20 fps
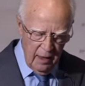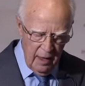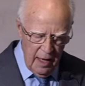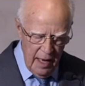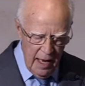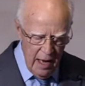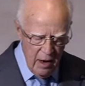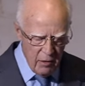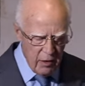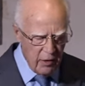
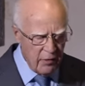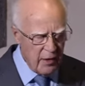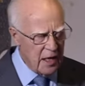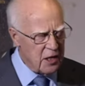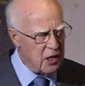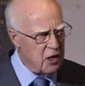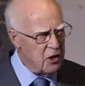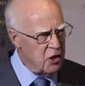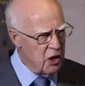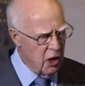how can
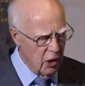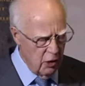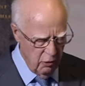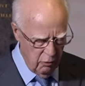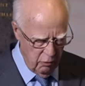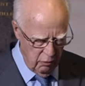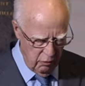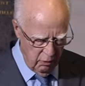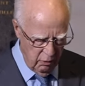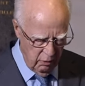that
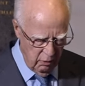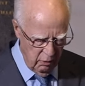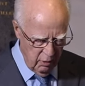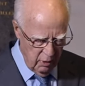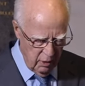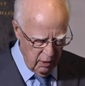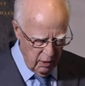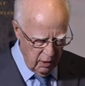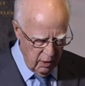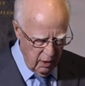atone
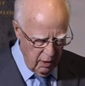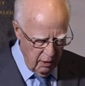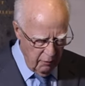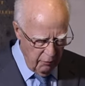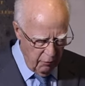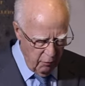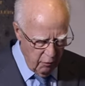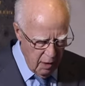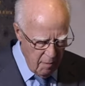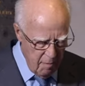
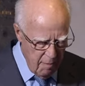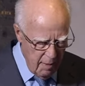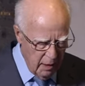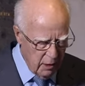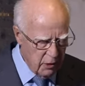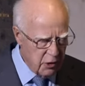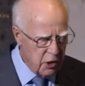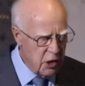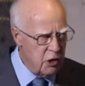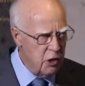for a
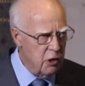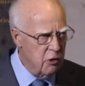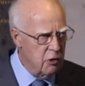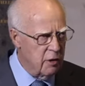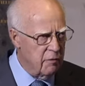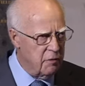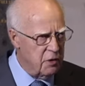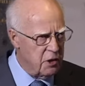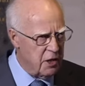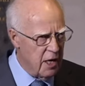multitude
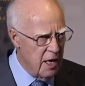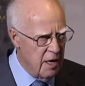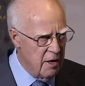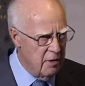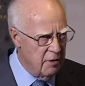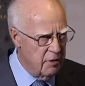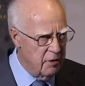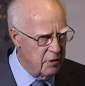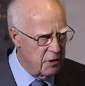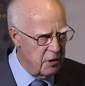of
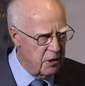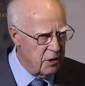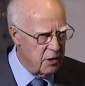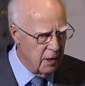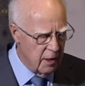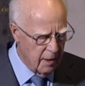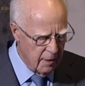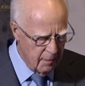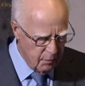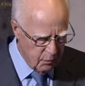sins,
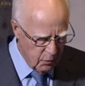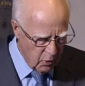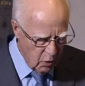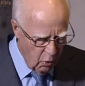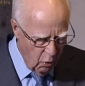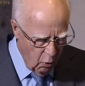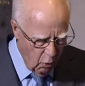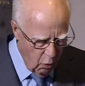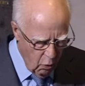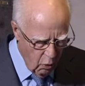
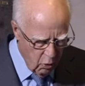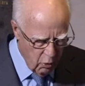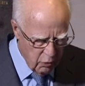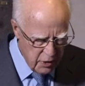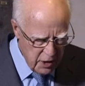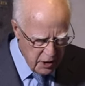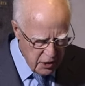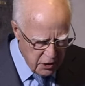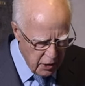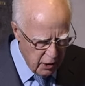all
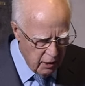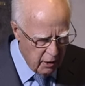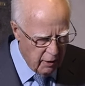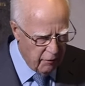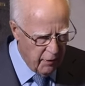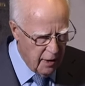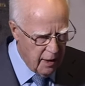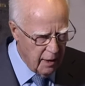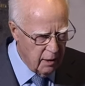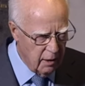
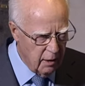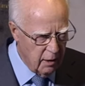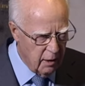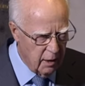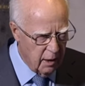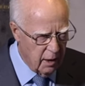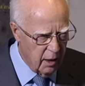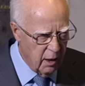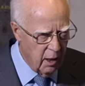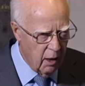deserving
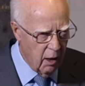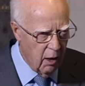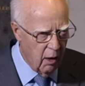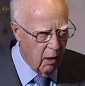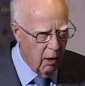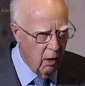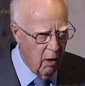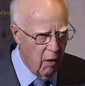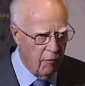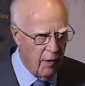
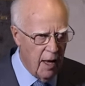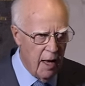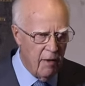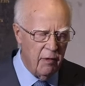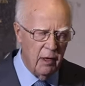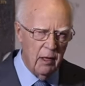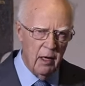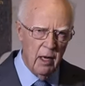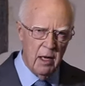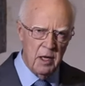of
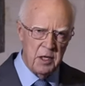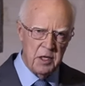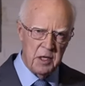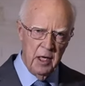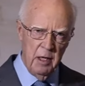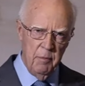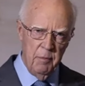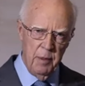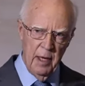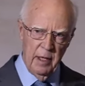
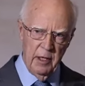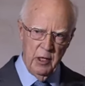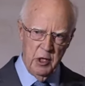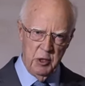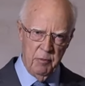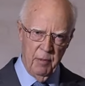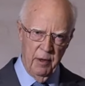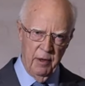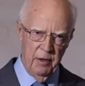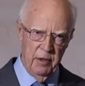everlasting
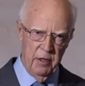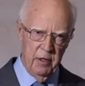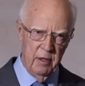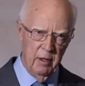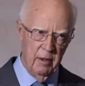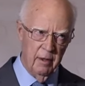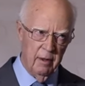punishment?